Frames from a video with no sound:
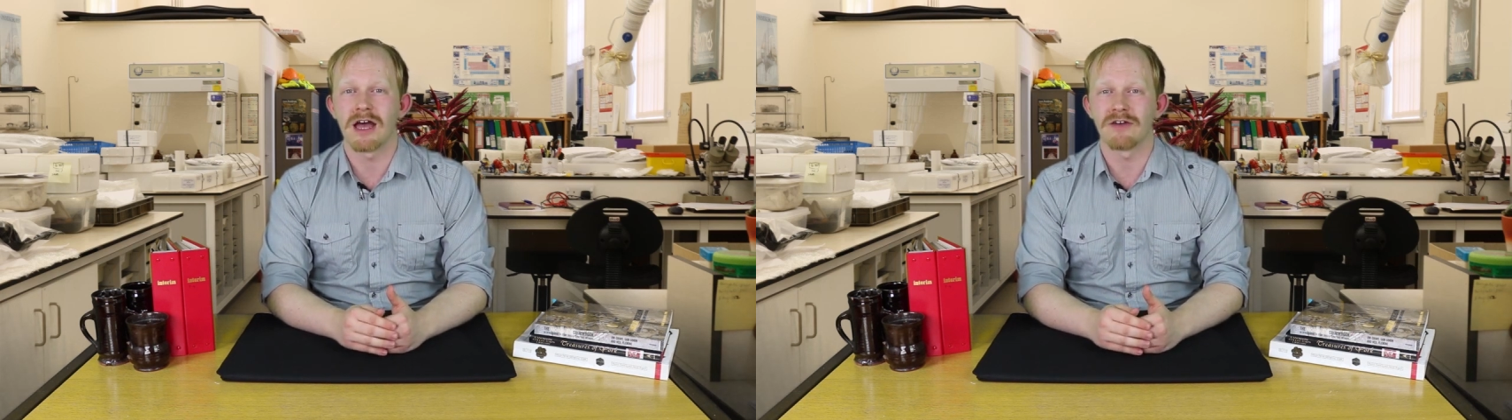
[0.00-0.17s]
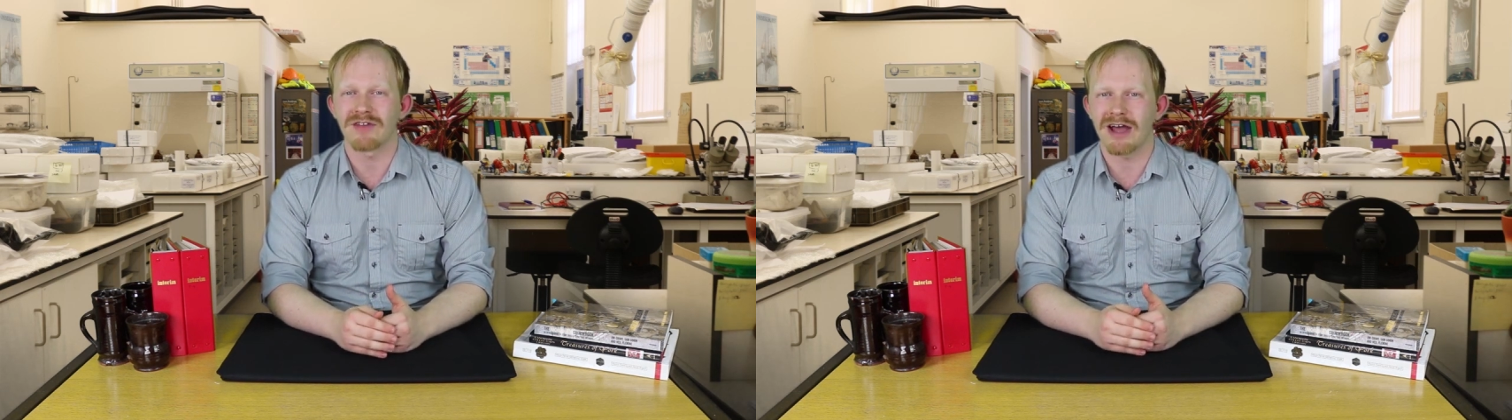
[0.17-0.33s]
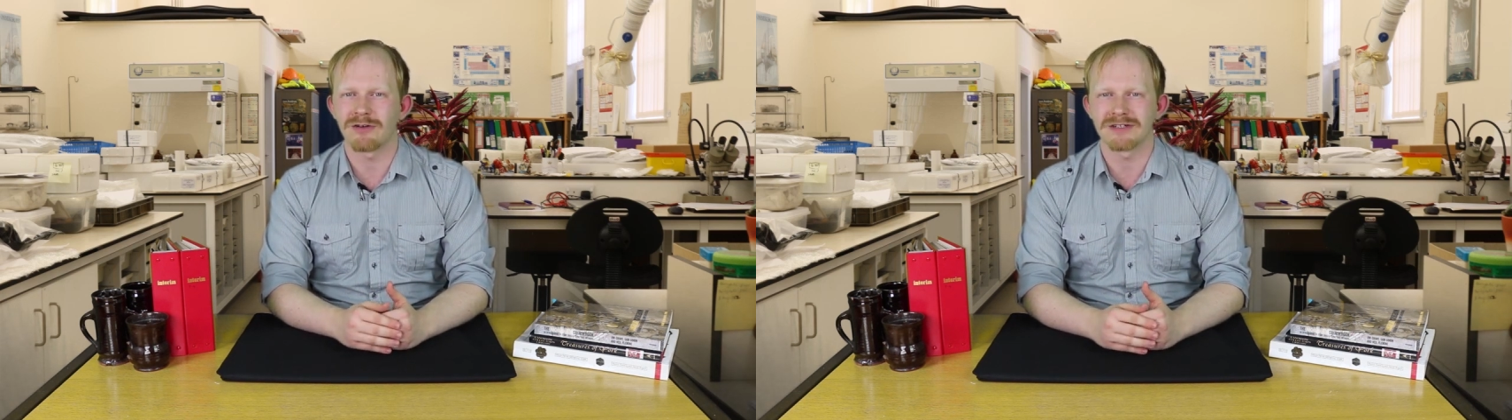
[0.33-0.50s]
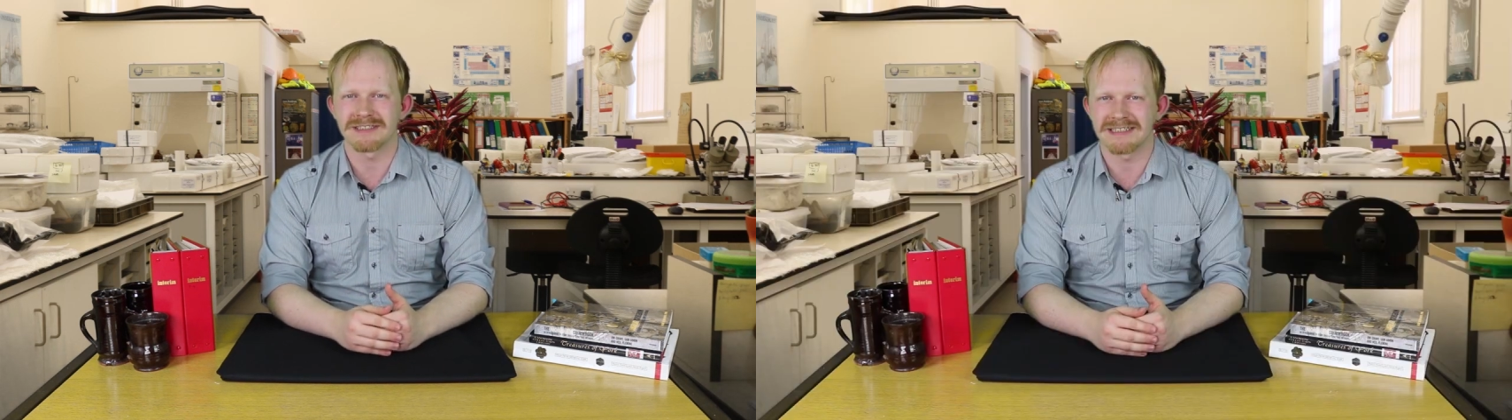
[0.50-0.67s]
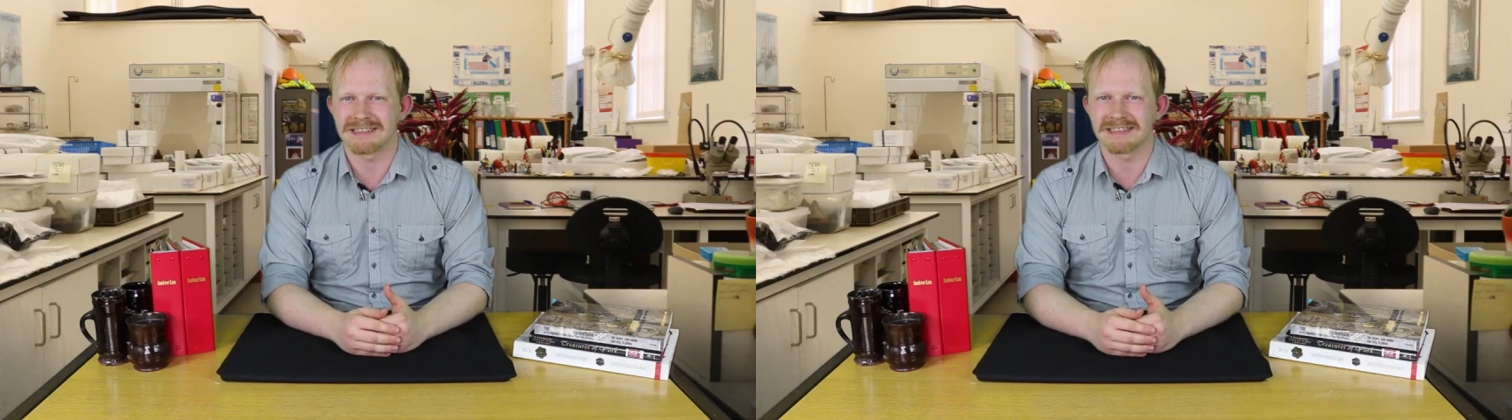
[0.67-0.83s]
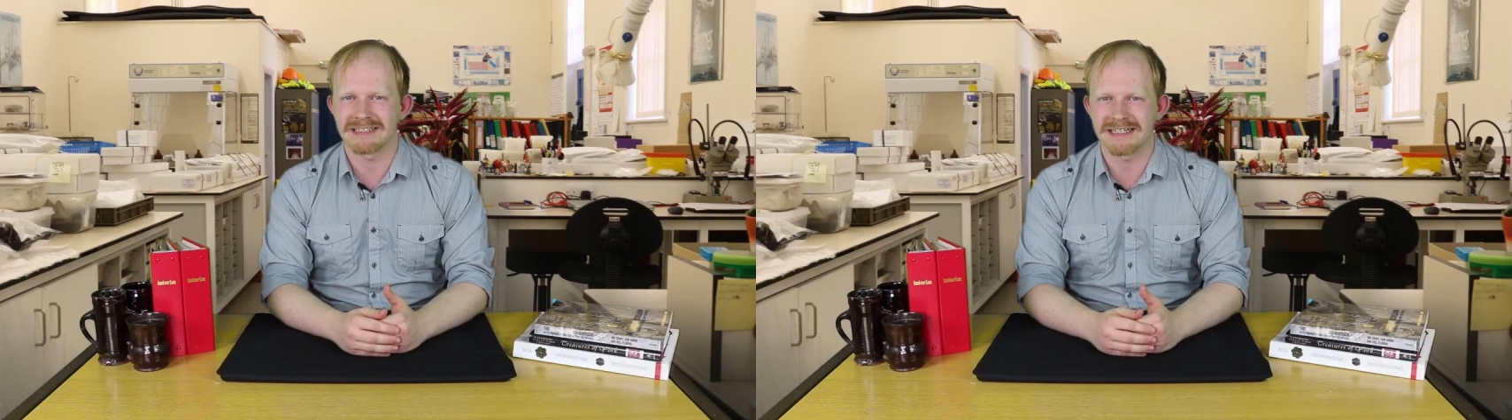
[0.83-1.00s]
of our
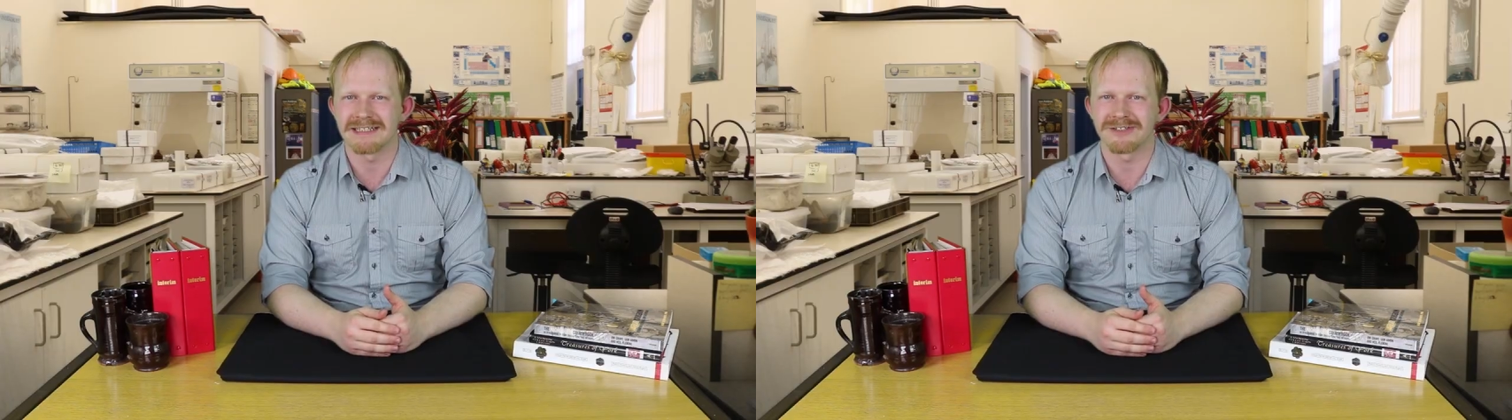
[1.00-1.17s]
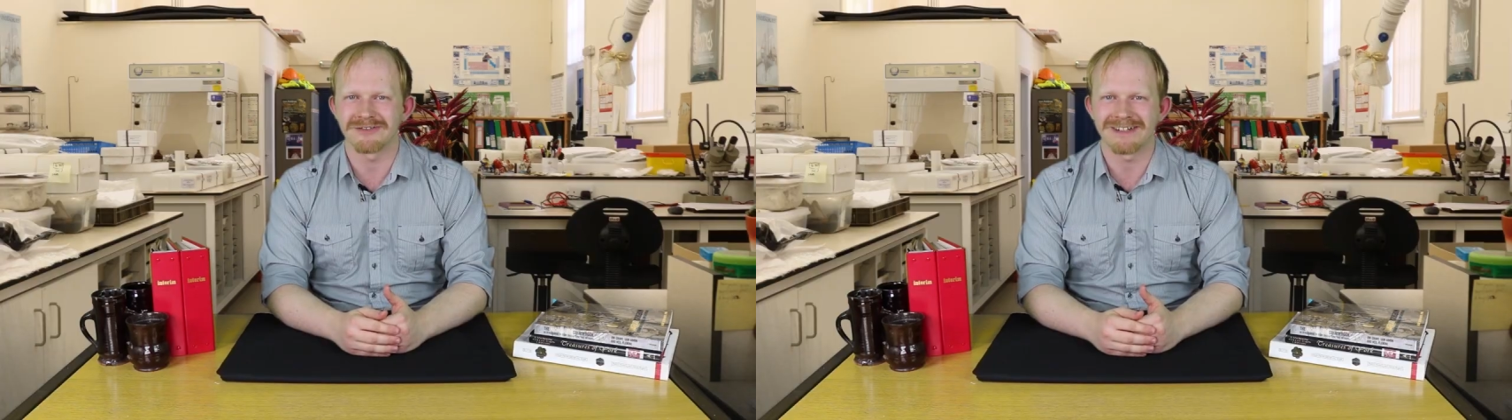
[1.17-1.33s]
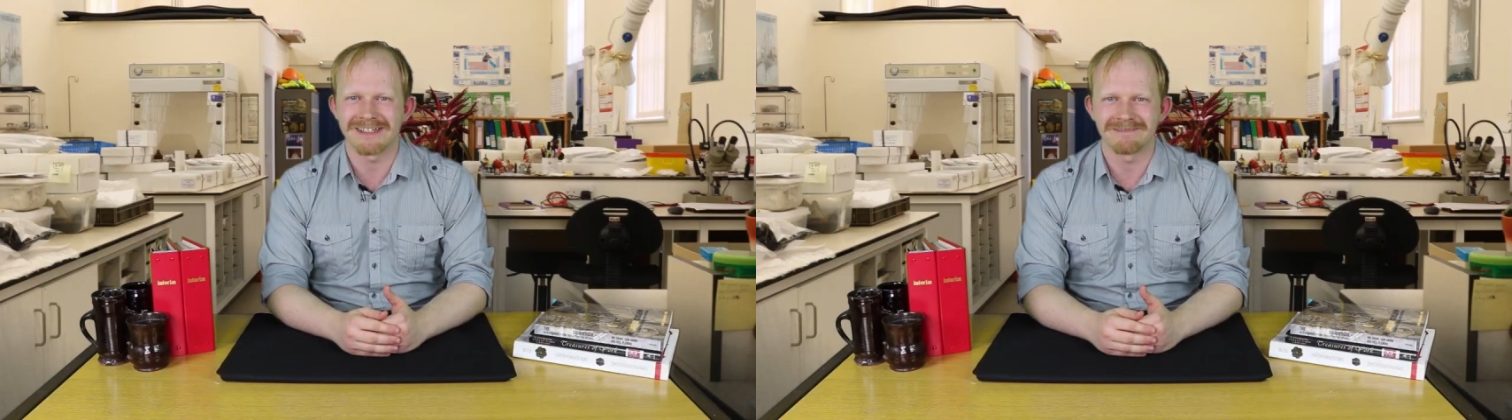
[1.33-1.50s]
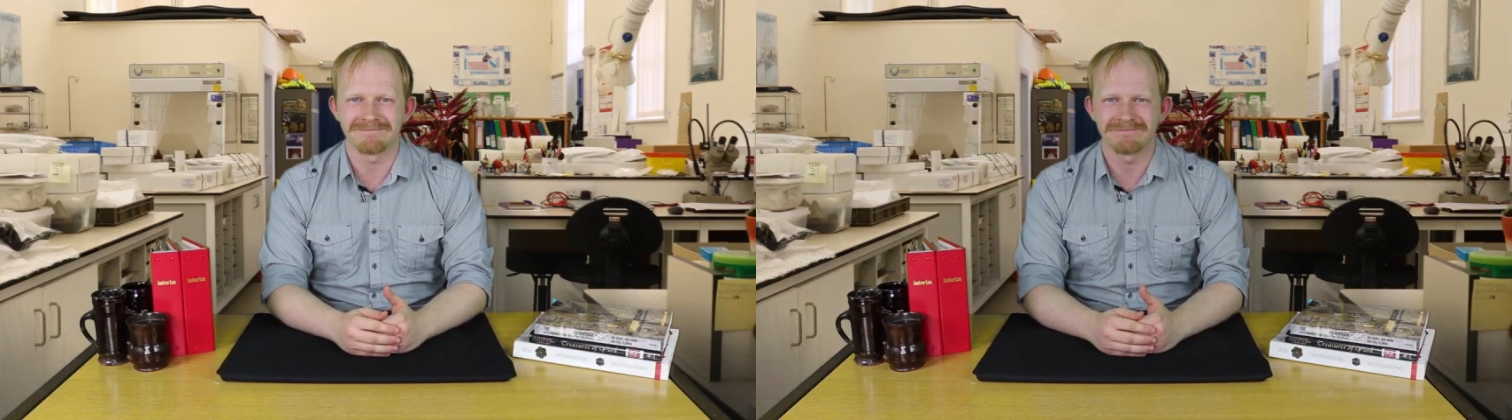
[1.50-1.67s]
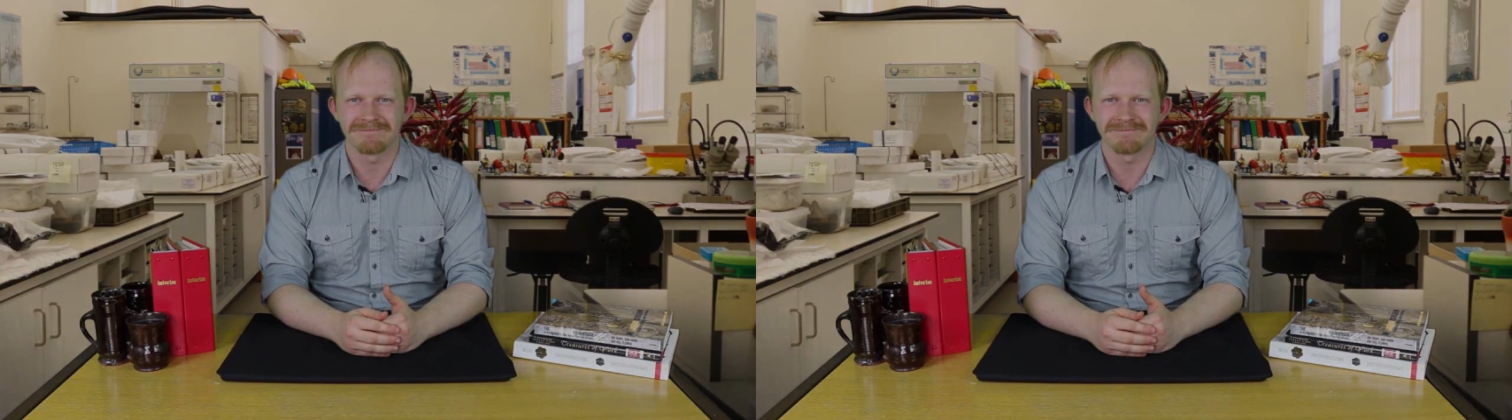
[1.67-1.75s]
city's history.